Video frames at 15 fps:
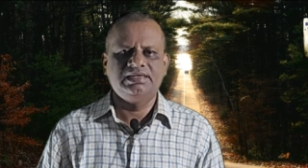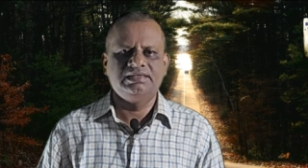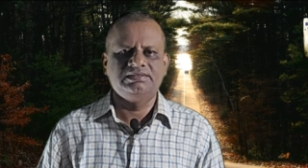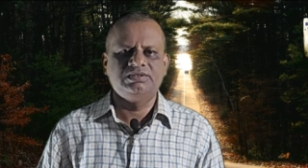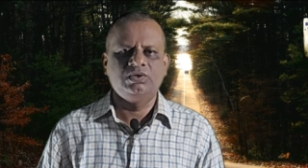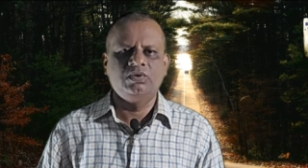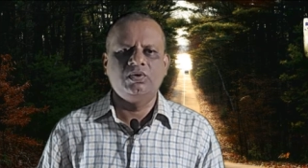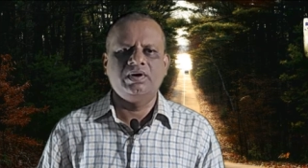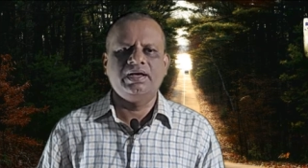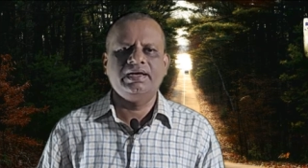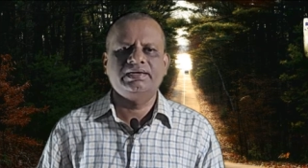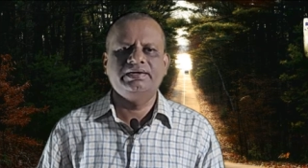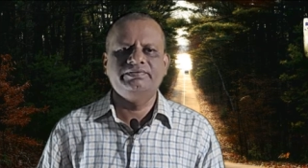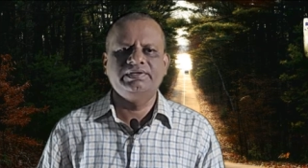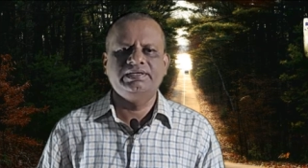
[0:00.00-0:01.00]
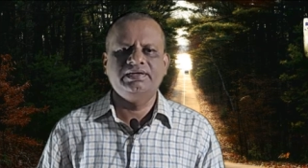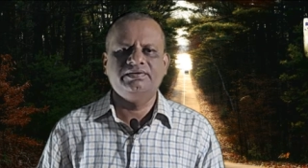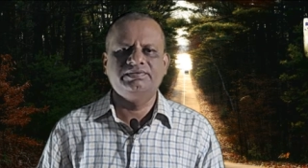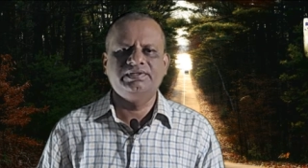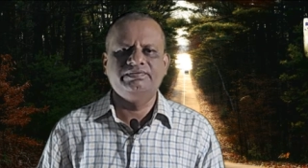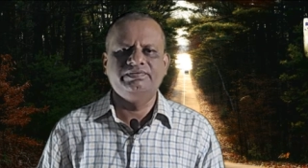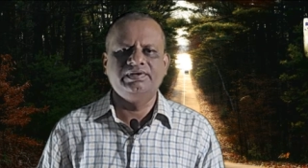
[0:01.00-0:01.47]
there is no activity
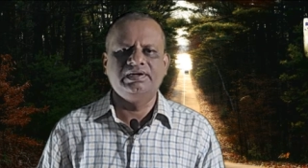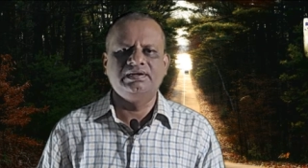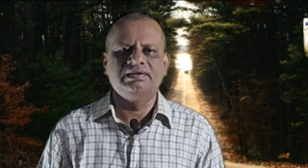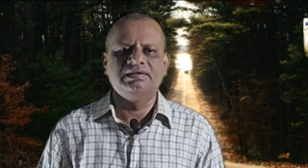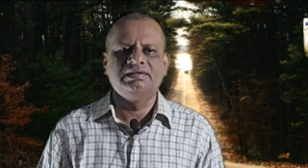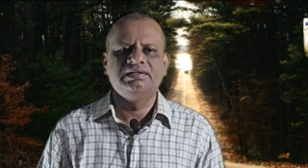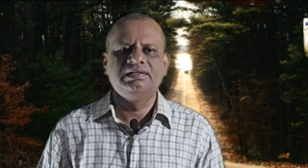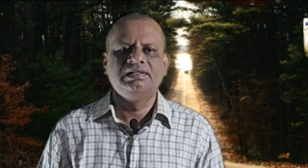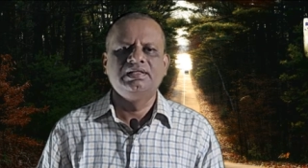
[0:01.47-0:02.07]
of the will.